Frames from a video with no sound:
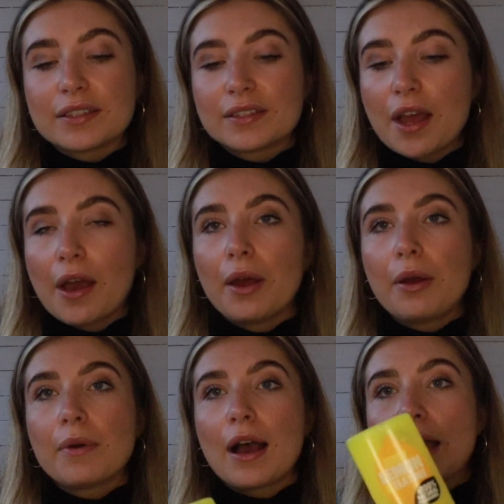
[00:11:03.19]

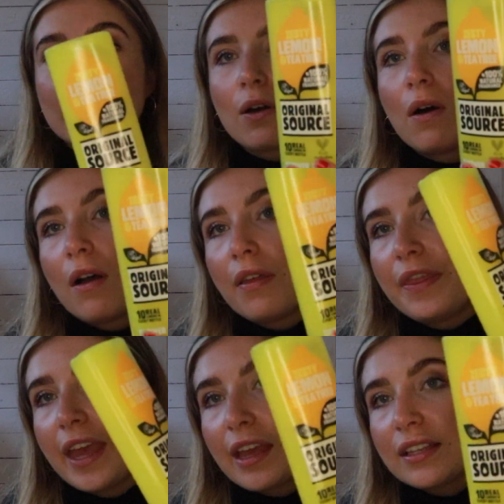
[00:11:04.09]
So I got
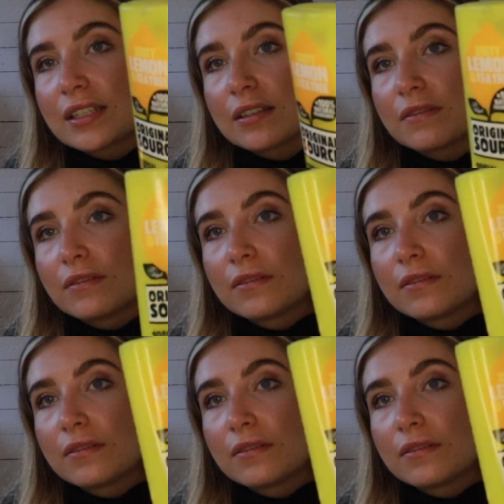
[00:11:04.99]
this